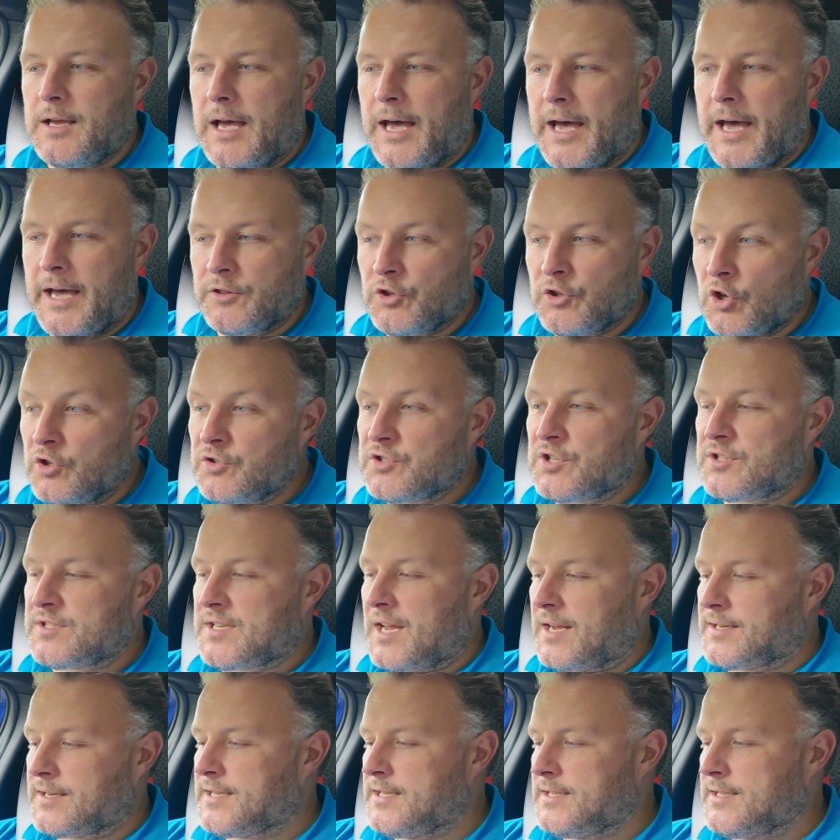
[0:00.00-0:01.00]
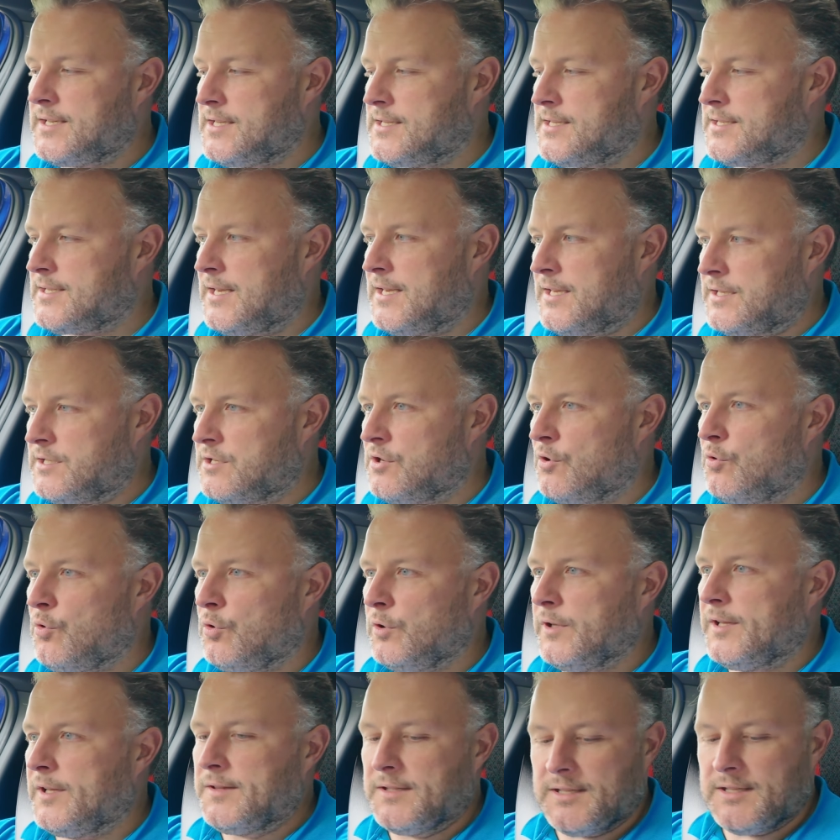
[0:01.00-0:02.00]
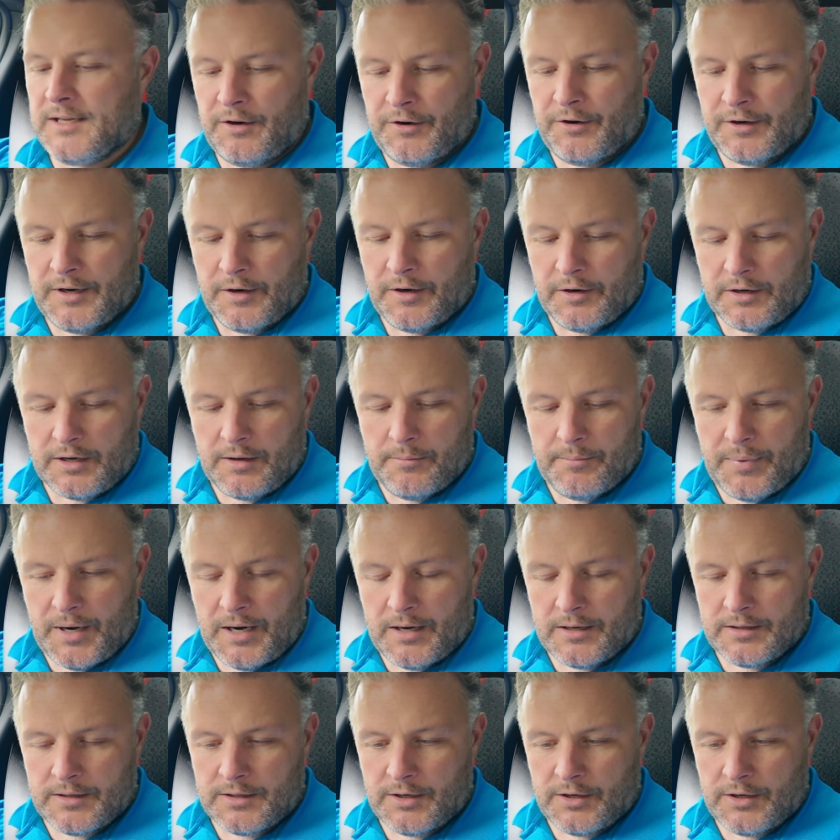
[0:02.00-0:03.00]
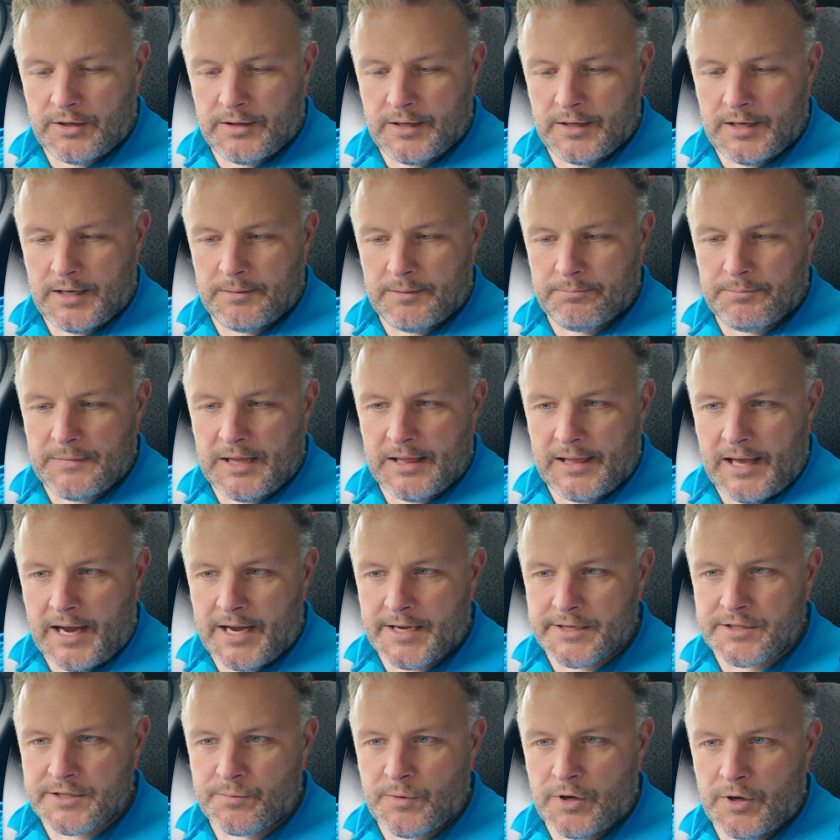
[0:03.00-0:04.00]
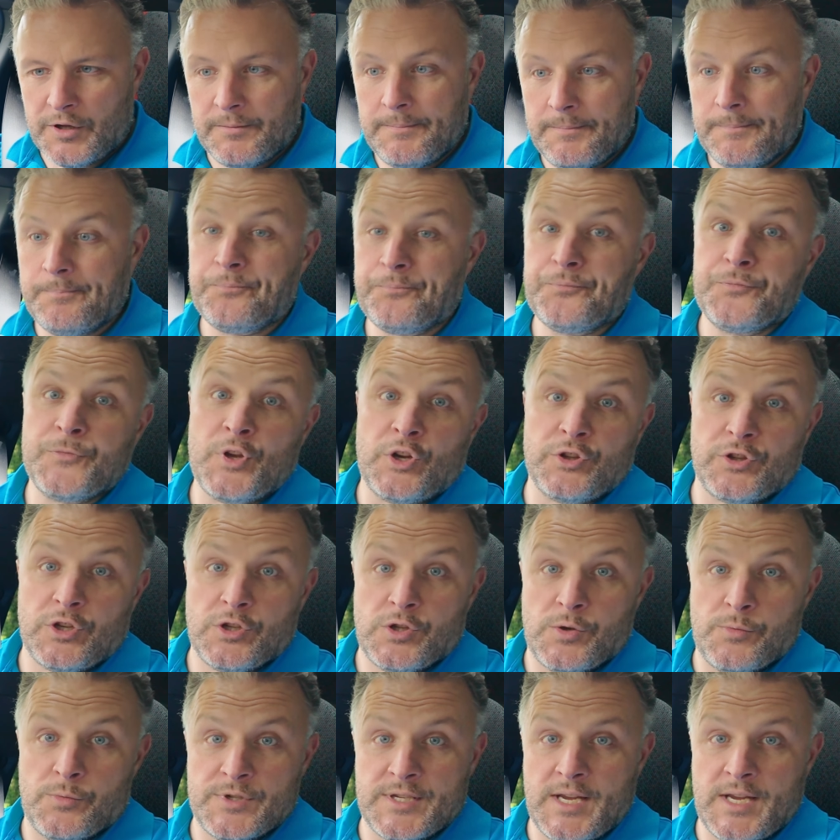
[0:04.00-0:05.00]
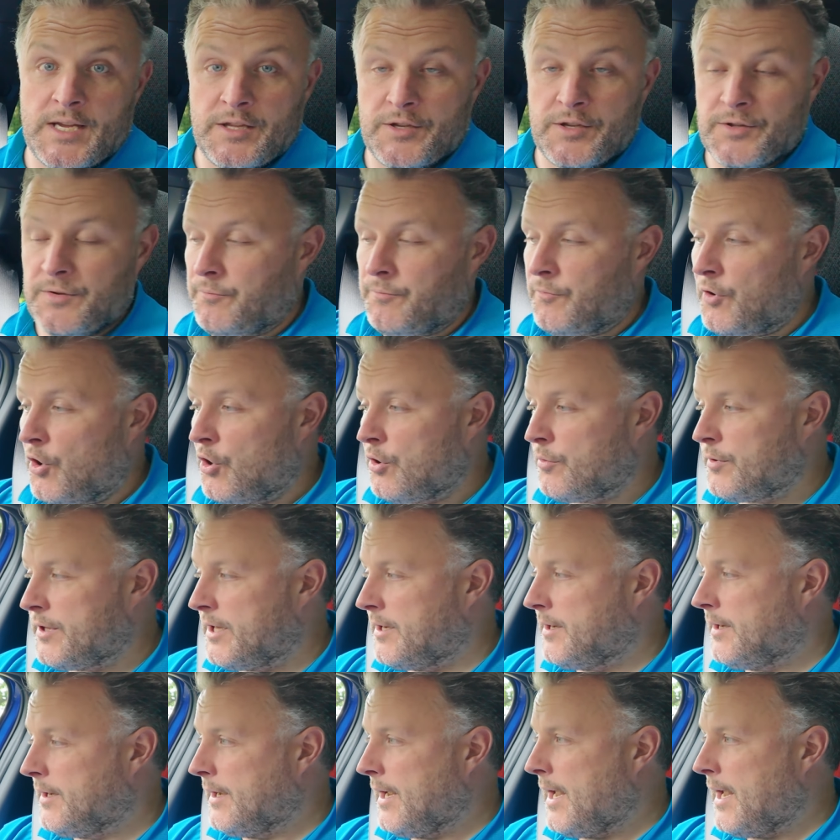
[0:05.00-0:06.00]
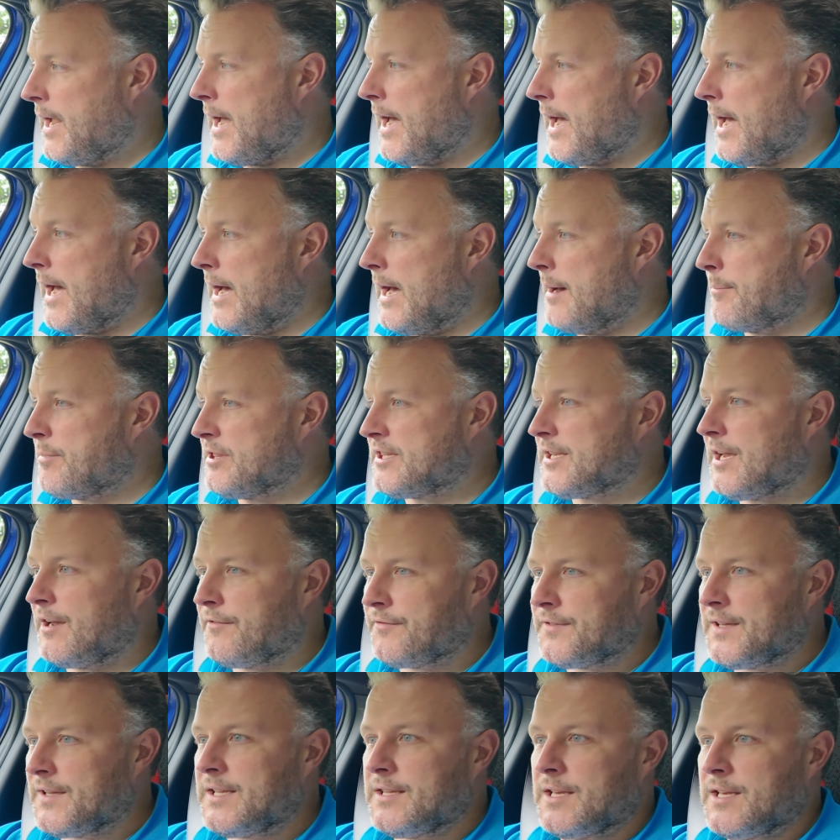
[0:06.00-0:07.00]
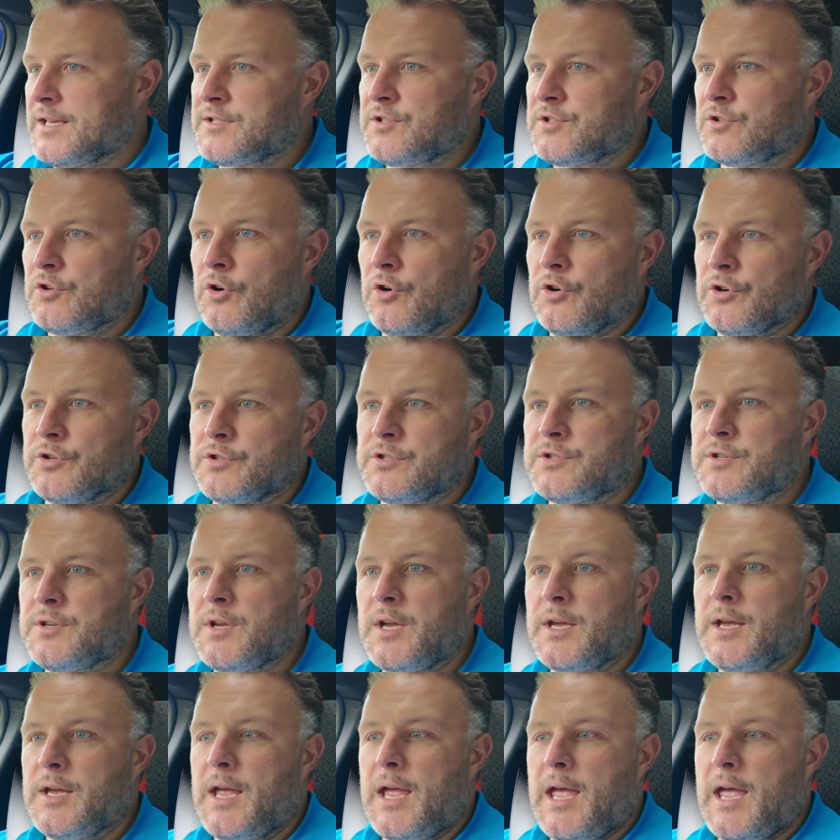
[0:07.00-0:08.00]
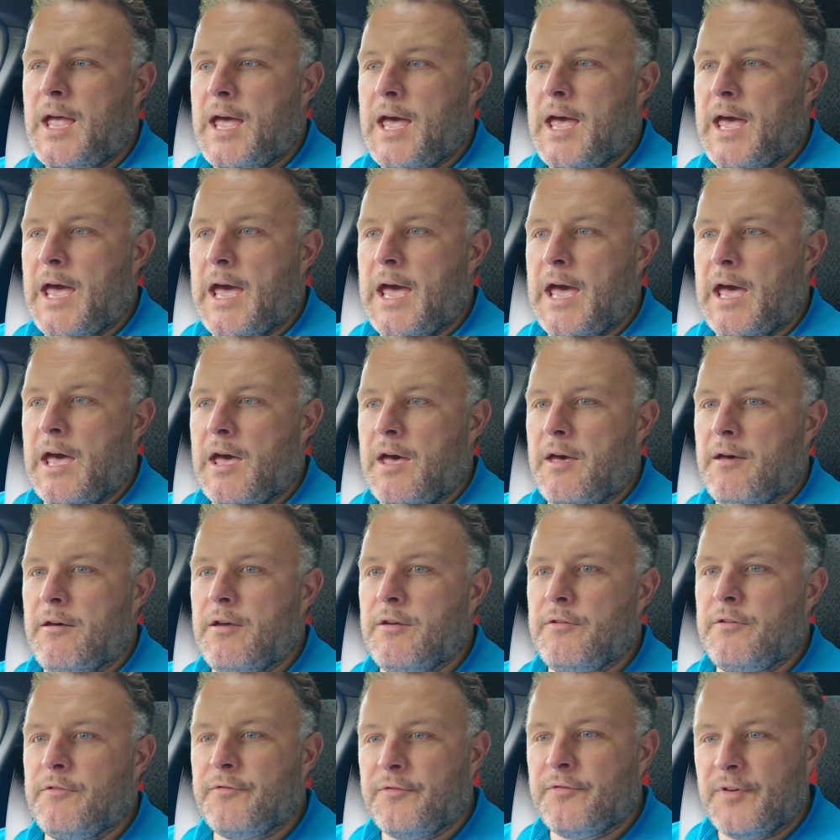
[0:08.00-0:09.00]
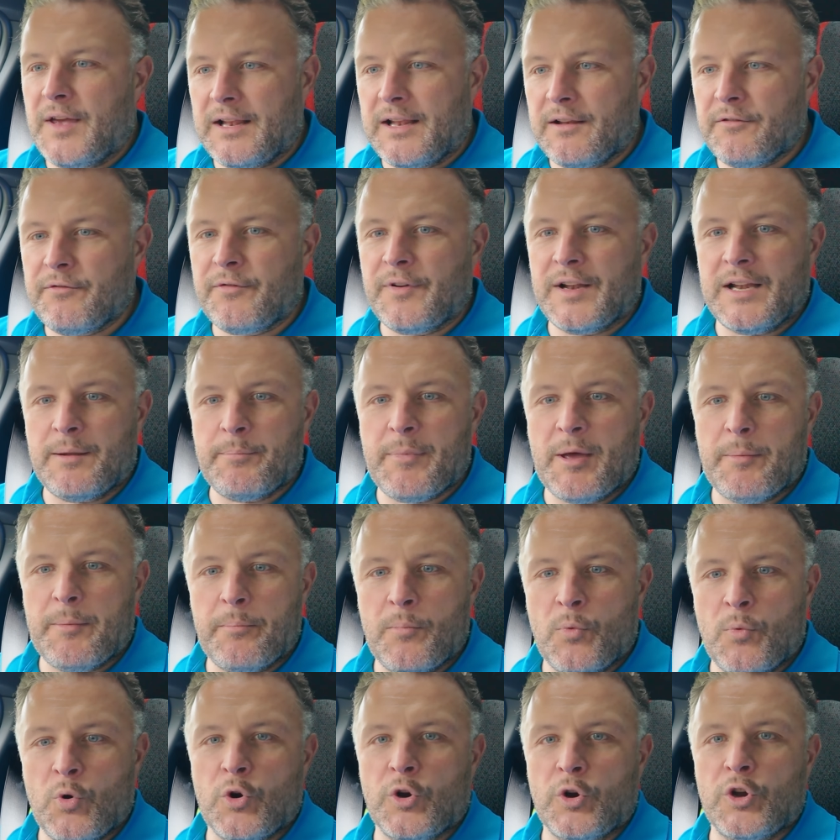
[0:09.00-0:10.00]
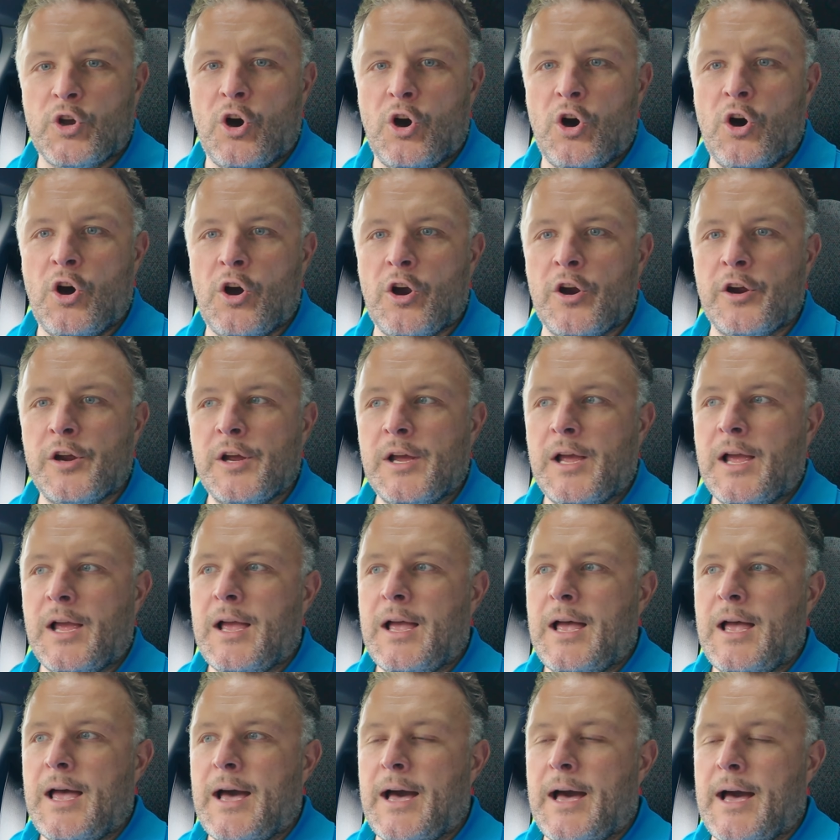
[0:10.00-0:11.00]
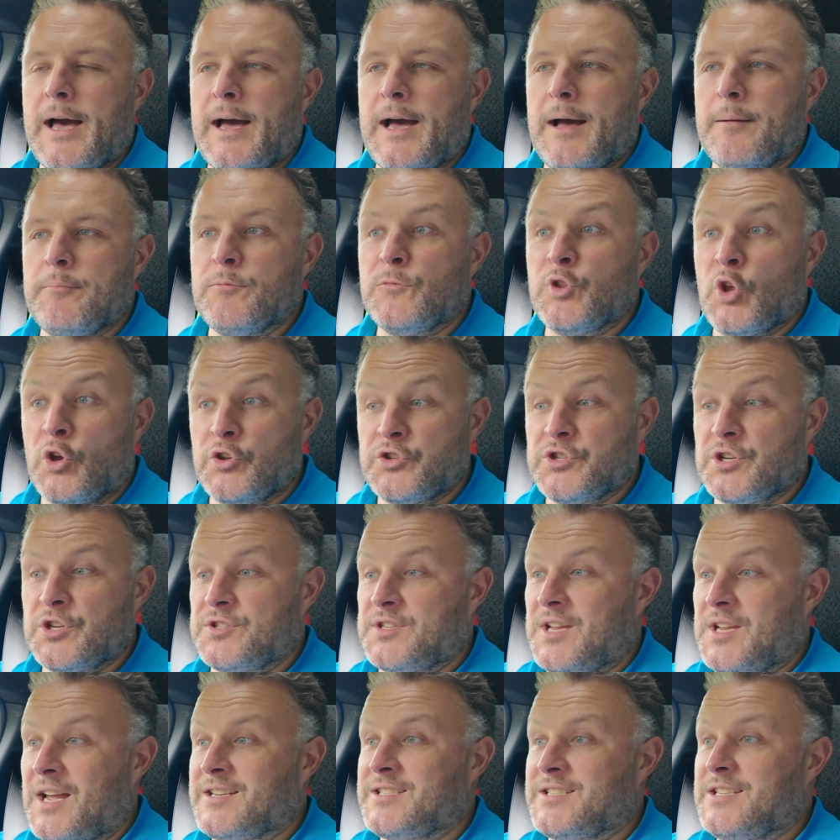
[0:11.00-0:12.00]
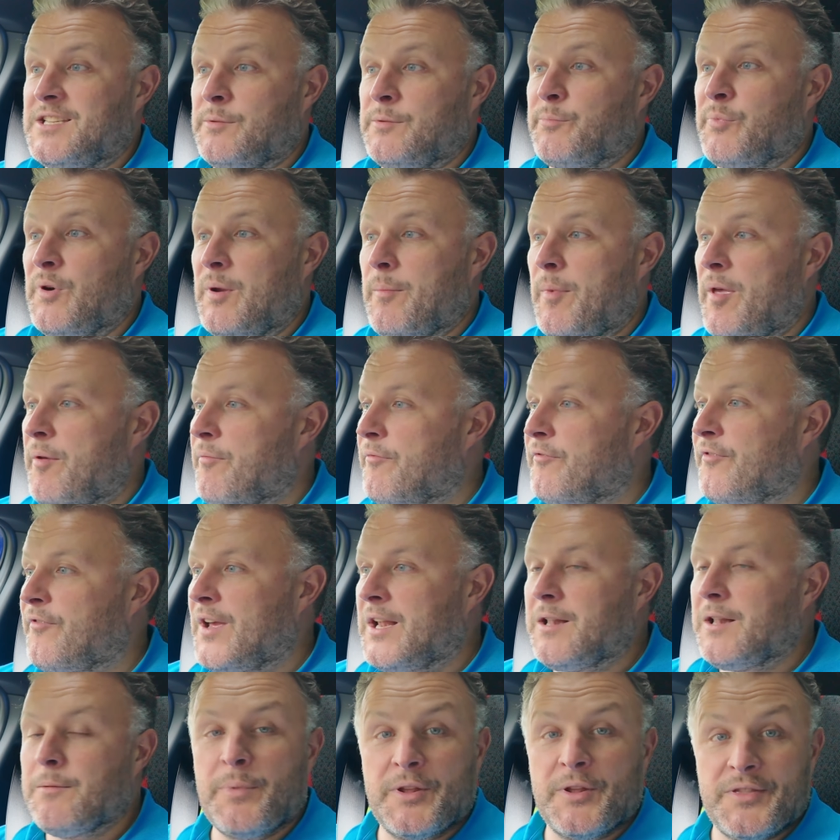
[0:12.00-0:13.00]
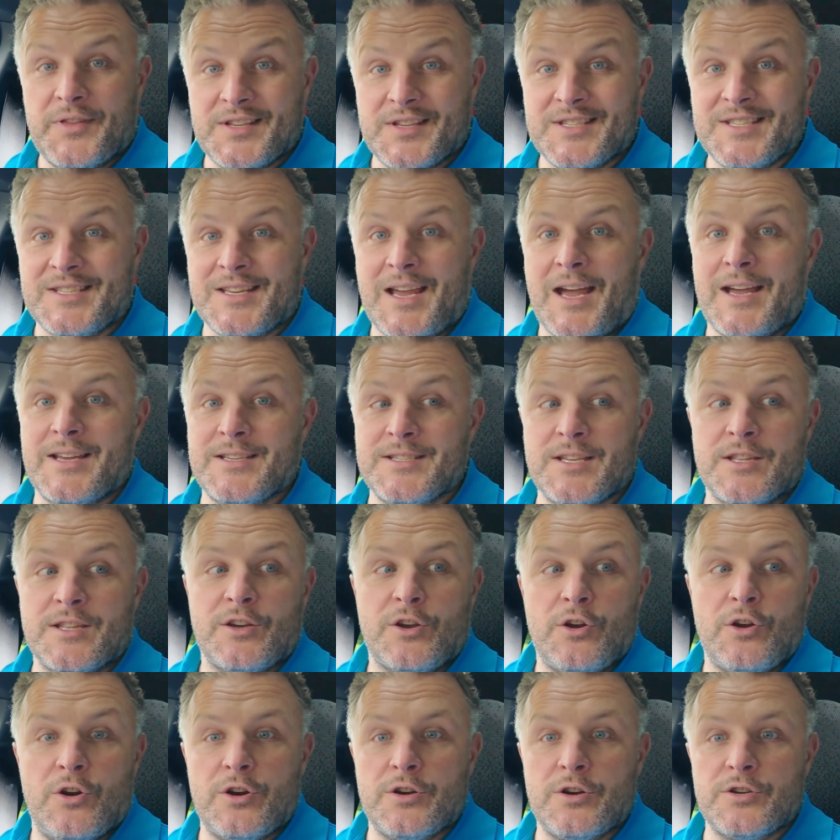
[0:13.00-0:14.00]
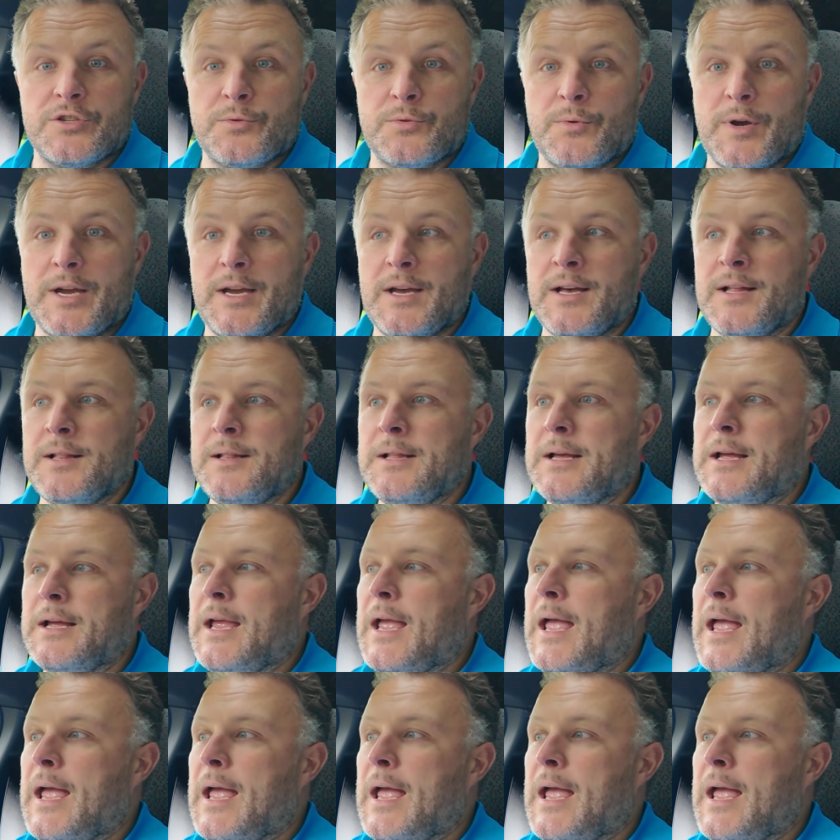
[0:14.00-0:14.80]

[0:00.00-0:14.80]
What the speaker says: Not just actually to the seats, the whole interior compared to the last one. Not that there was anything wrong with it, but definitely this does feel a bit more car. Not just actually in the premium feel, but the size of the car as well.